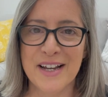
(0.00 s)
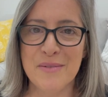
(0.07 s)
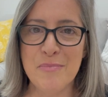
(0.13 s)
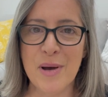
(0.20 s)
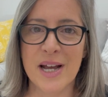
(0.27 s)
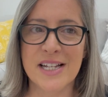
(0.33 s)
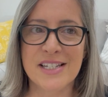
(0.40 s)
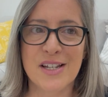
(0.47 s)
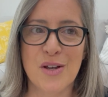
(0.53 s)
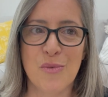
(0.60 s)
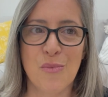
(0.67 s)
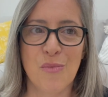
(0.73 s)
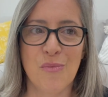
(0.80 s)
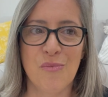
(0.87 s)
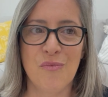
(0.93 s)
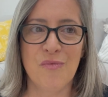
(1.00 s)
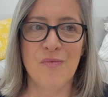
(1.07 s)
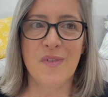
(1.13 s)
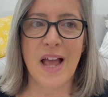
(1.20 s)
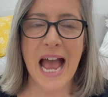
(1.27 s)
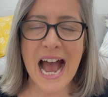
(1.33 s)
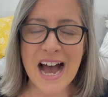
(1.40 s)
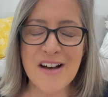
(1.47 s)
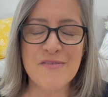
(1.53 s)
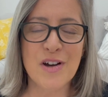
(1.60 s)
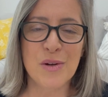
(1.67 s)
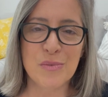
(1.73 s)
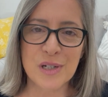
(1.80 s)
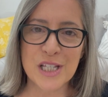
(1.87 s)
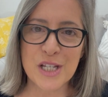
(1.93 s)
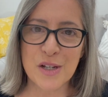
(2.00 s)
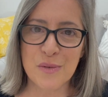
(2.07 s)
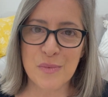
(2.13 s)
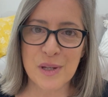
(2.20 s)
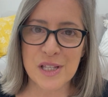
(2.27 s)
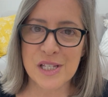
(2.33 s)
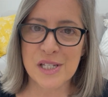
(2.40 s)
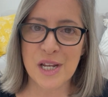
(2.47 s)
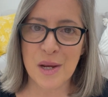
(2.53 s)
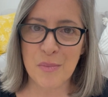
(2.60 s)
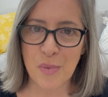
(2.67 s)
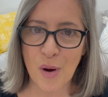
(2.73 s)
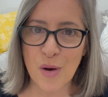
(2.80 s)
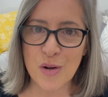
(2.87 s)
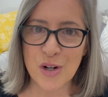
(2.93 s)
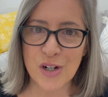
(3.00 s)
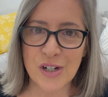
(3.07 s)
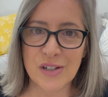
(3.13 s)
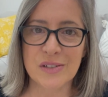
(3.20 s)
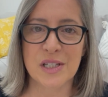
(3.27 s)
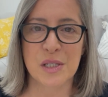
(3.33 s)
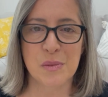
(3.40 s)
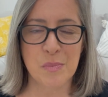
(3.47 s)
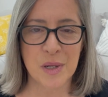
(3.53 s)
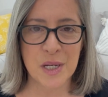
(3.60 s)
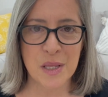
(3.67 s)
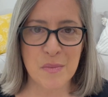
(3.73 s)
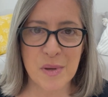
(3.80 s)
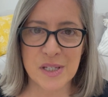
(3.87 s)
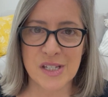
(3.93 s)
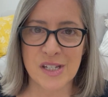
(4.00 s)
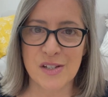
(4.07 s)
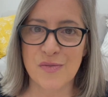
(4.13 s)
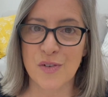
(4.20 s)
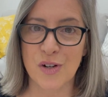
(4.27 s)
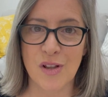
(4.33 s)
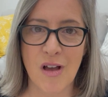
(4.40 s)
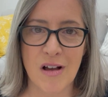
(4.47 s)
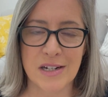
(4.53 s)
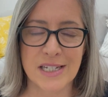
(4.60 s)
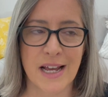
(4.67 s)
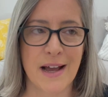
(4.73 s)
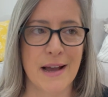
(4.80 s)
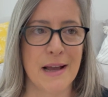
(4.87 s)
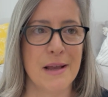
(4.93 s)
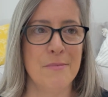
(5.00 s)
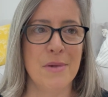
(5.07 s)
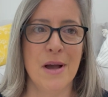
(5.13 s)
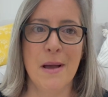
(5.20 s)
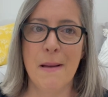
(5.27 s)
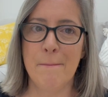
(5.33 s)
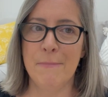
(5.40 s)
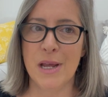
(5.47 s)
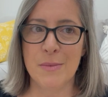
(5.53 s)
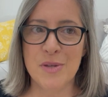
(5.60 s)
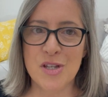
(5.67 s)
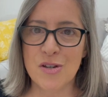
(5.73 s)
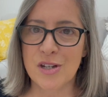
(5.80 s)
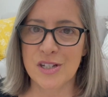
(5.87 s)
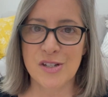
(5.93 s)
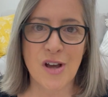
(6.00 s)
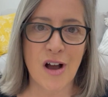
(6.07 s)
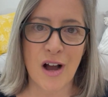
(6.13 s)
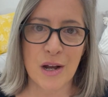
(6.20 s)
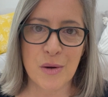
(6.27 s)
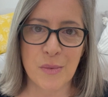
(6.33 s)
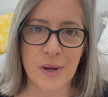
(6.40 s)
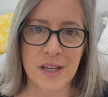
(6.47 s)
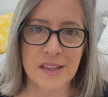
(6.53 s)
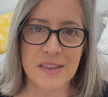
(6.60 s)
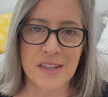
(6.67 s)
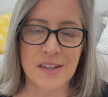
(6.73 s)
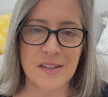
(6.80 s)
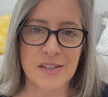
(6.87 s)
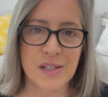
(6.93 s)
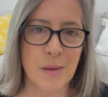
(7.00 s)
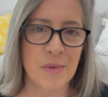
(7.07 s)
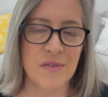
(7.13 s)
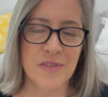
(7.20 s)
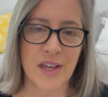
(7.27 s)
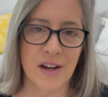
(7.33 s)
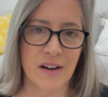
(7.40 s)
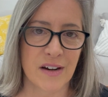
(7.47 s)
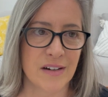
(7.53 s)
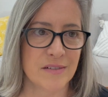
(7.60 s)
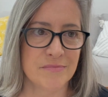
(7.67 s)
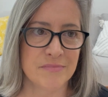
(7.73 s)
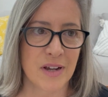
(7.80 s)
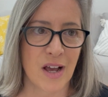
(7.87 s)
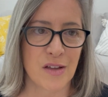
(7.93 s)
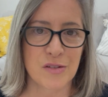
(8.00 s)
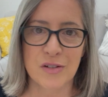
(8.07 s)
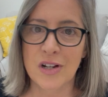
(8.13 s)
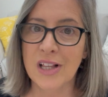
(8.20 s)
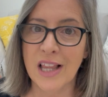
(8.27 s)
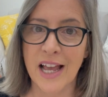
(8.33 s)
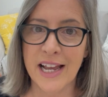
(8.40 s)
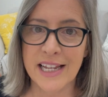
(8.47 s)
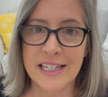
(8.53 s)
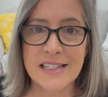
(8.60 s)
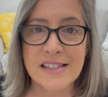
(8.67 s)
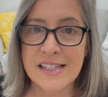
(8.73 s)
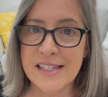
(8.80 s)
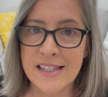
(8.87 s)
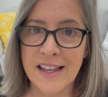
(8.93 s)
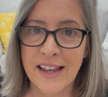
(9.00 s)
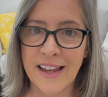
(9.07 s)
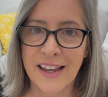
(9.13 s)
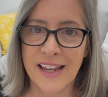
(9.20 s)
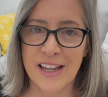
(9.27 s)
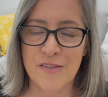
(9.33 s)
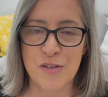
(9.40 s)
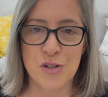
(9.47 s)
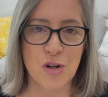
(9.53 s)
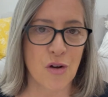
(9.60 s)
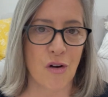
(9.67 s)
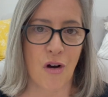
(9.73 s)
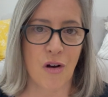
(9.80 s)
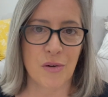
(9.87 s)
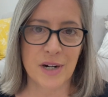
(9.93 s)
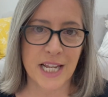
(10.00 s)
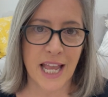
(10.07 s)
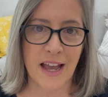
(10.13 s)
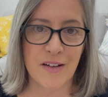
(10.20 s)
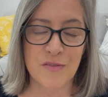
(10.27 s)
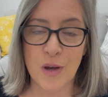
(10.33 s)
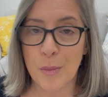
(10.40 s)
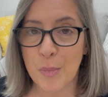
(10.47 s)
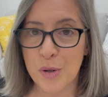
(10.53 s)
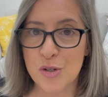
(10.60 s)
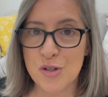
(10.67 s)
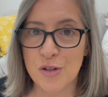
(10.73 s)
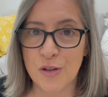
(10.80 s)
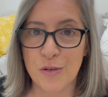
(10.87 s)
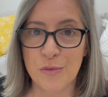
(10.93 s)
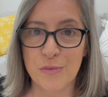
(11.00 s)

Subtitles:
But have a really good real estate broker that's been in the business for a long time. Maybe you can talk with some of their other clients if you don't already have a personal